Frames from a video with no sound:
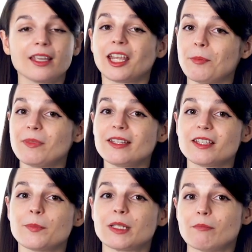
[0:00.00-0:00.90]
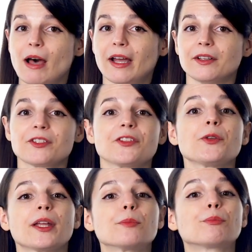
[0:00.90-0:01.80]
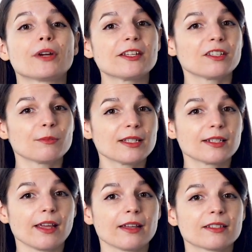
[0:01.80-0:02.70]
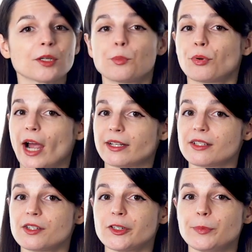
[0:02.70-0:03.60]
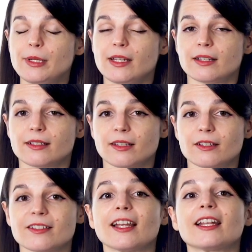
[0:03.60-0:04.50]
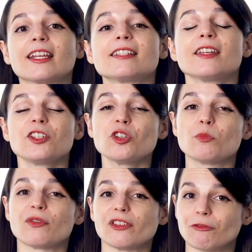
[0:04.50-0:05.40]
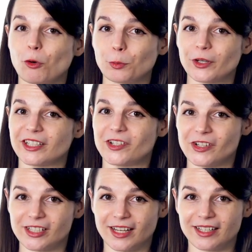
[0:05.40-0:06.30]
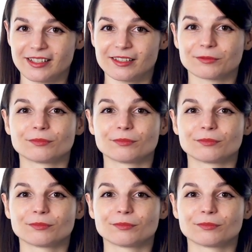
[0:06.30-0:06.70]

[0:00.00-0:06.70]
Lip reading: Keep these tips in mind so you can embrace your mistakes, practice your speaking skills, and continue moving forward in your studies.